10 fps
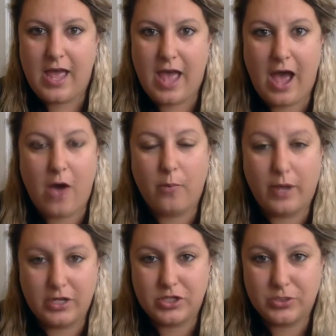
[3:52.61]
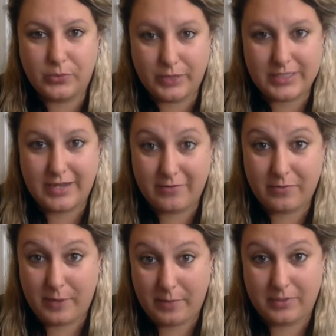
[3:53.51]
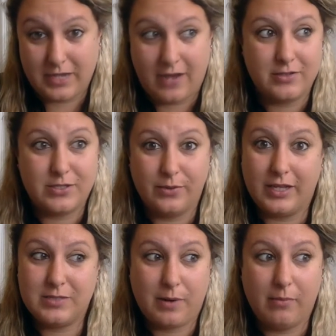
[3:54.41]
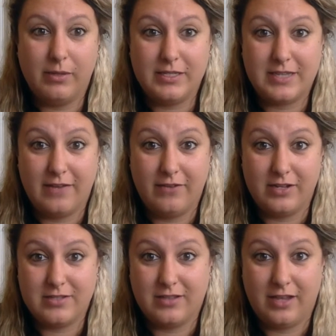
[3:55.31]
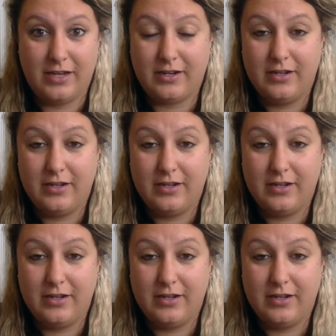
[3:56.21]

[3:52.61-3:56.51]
how much we save the paper towels. So that's probably saved us like